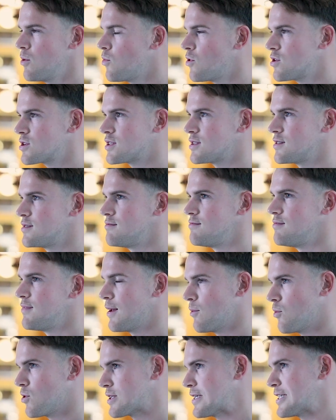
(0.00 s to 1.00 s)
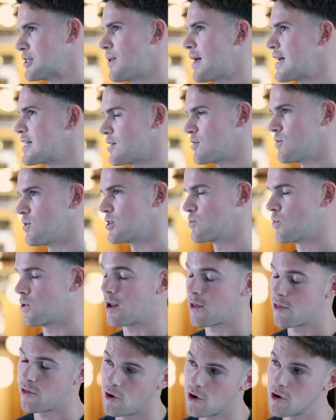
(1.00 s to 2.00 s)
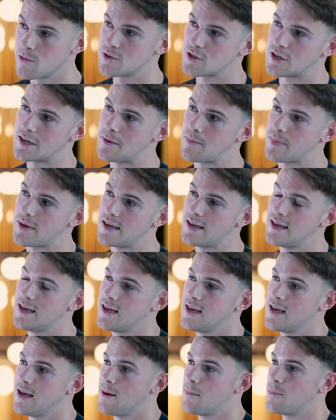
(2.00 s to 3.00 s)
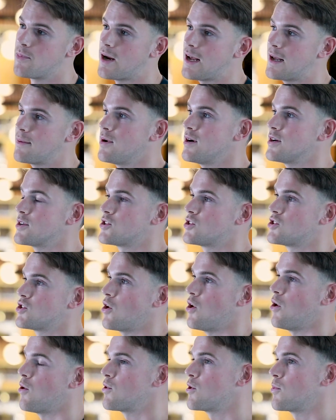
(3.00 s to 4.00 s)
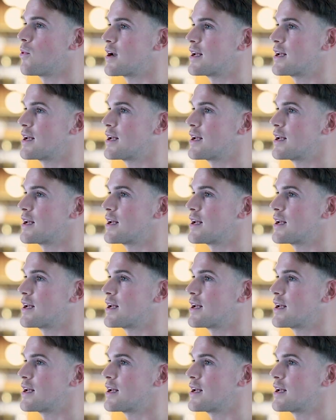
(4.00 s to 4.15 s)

it wasn't as bad as what I thought it was going to be. Pretty much all the